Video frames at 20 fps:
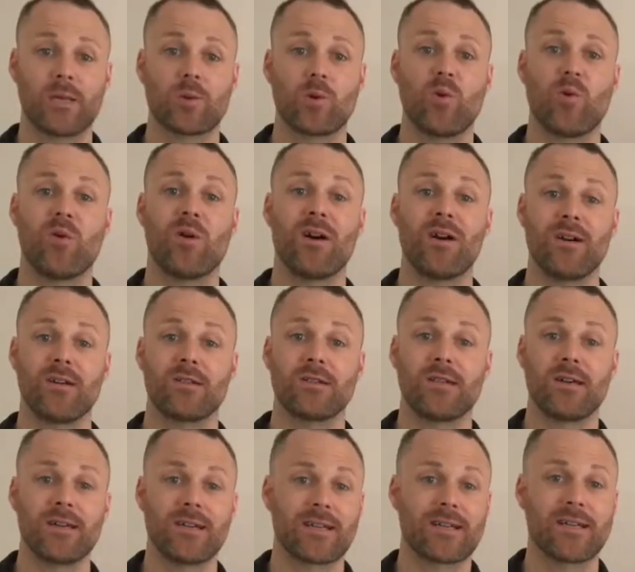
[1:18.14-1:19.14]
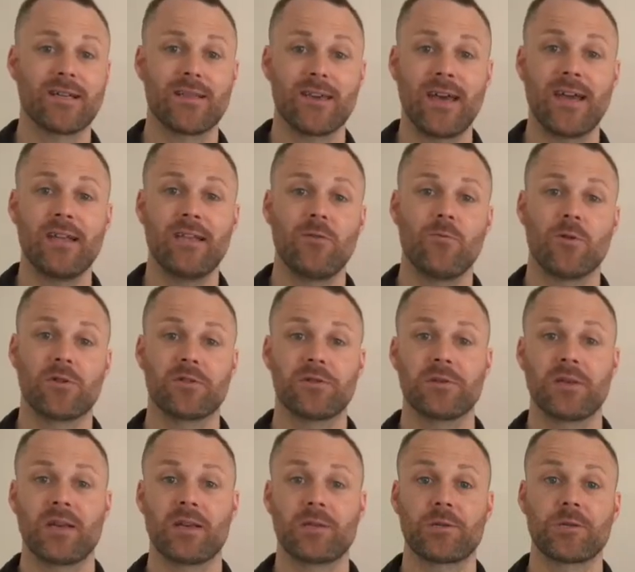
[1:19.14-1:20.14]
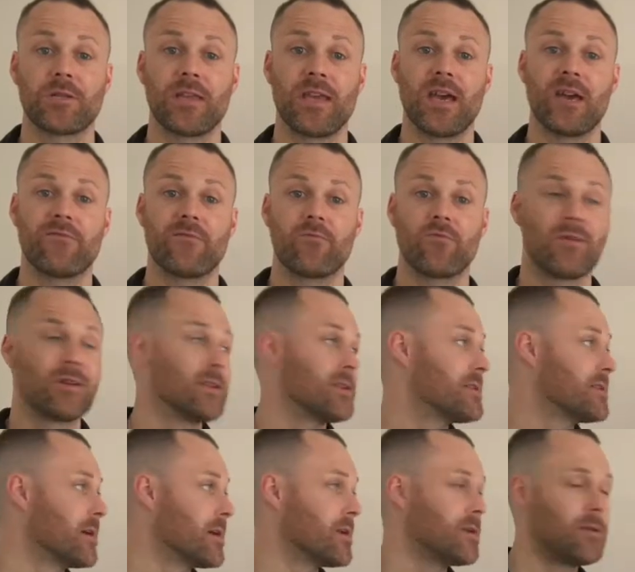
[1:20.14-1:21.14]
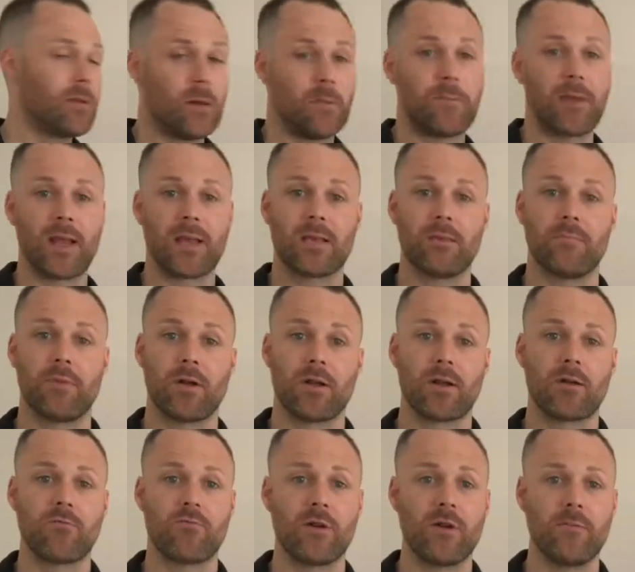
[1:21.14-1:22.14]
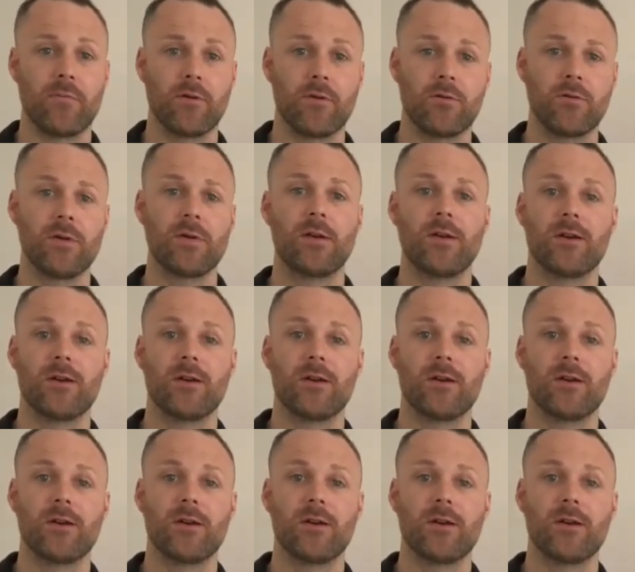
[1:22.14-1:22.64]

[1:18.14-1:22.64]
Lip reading: it's quite unlikely that anyone has actually ever really done a metabolic reboot.